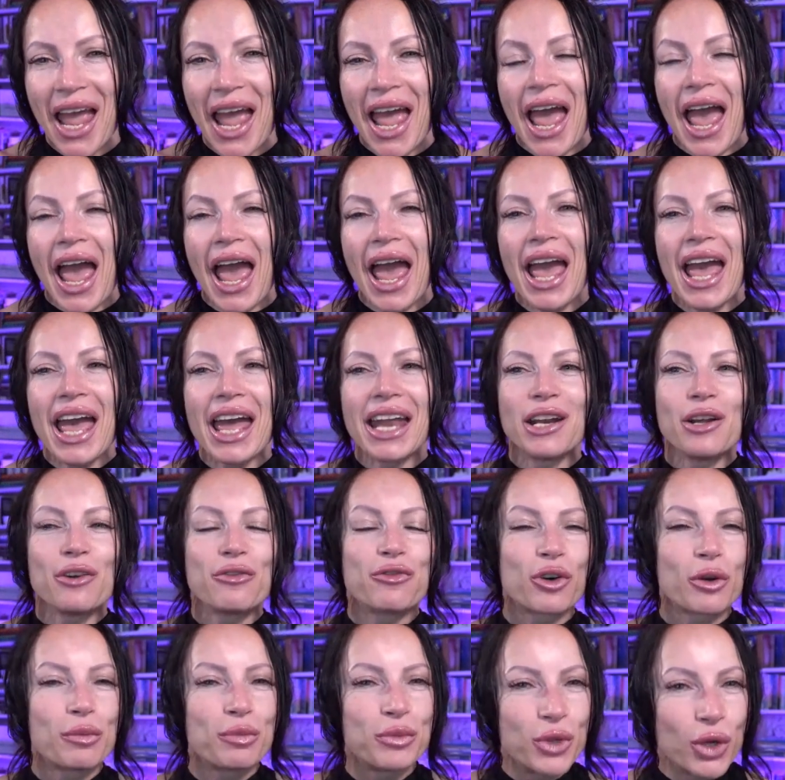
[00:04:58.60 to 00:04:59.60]
And
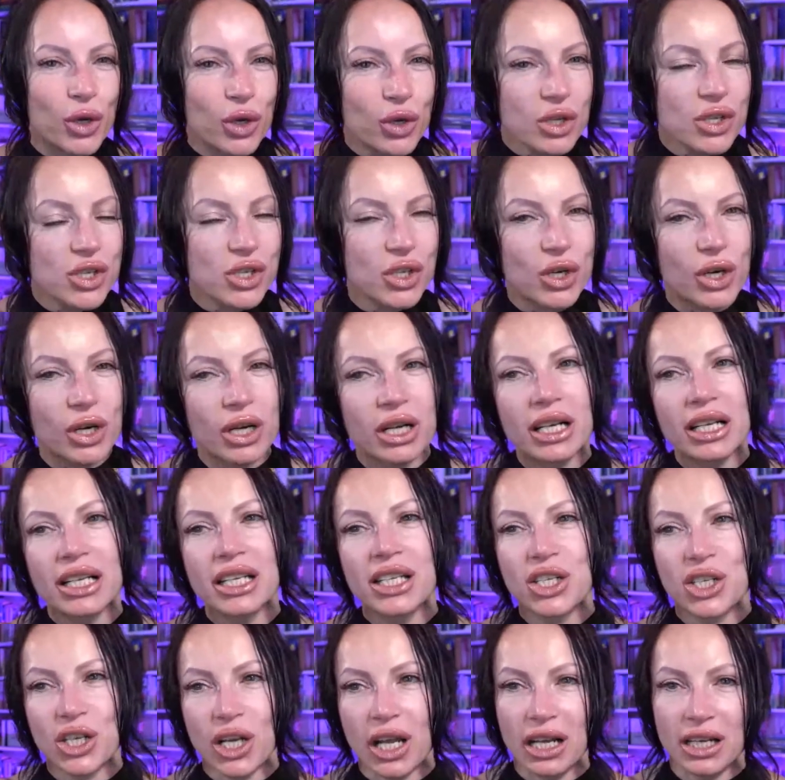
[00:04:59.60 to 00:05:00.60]
from those early
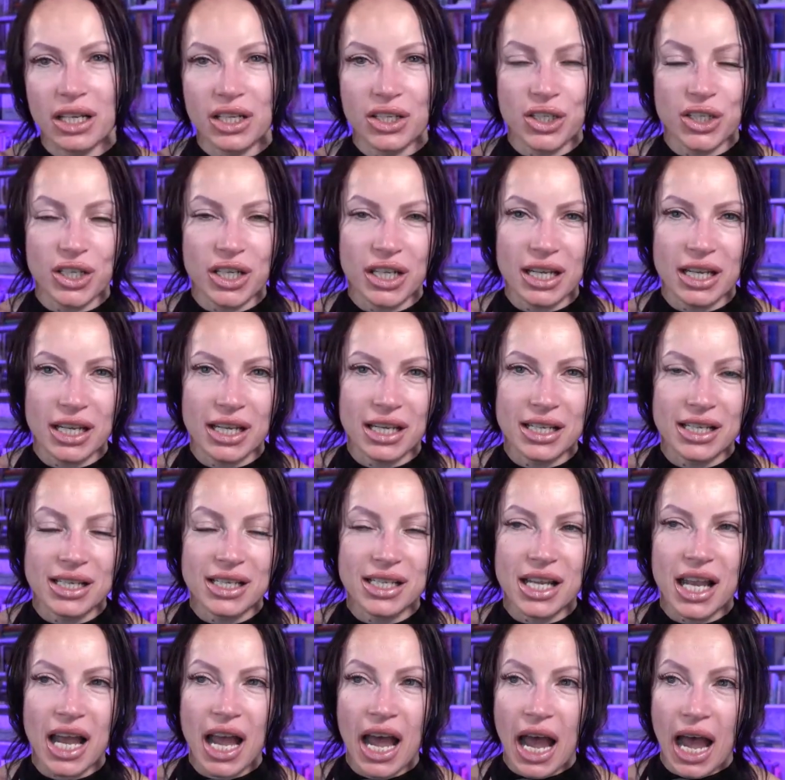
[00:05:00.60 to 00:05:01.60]
challenges,
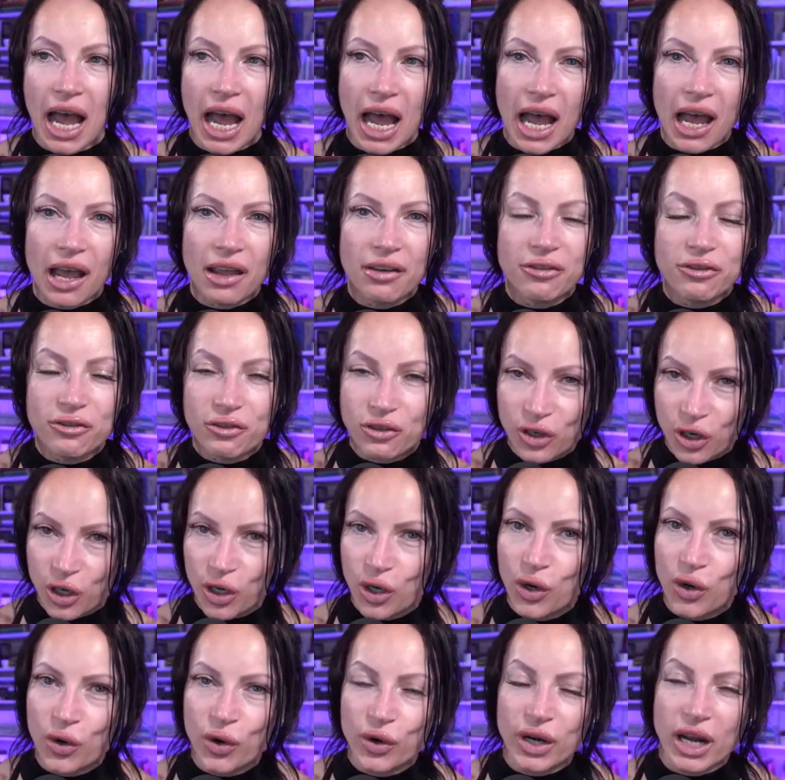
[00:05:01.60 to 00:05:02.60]
I've
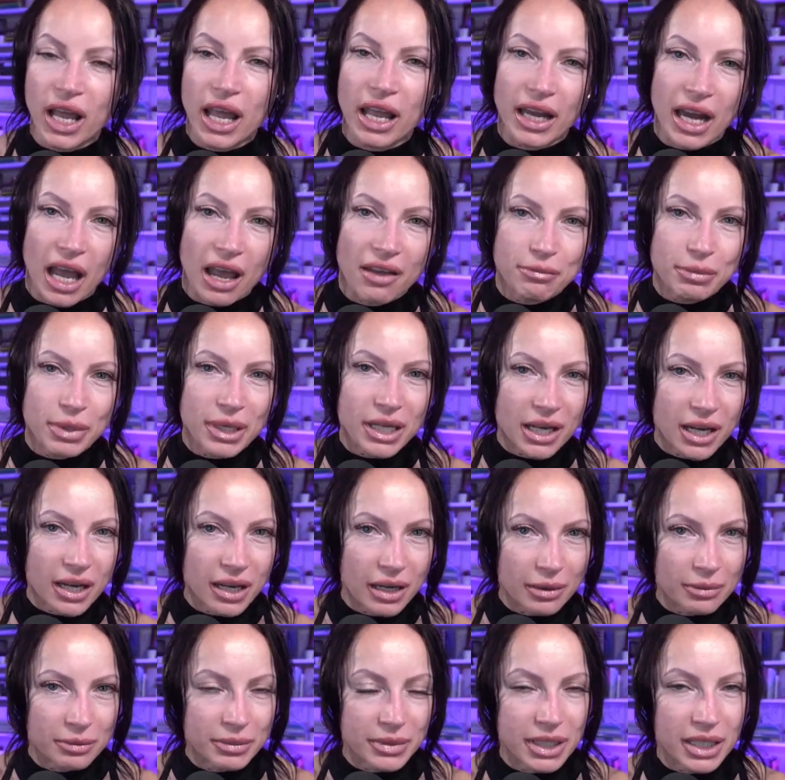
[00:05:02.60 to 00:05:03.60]
grown and I've
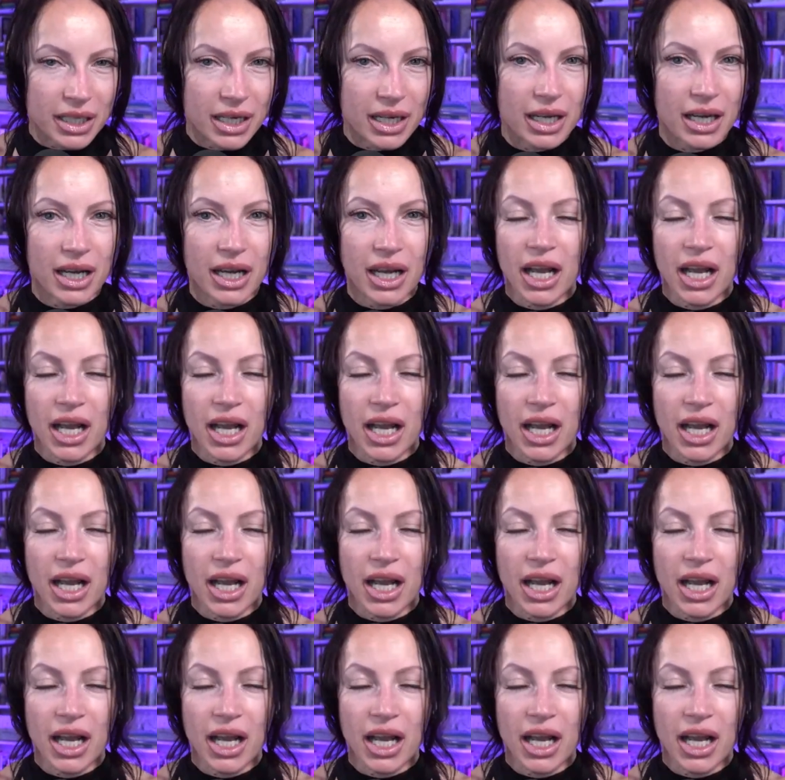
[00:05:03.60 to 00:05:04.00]
become the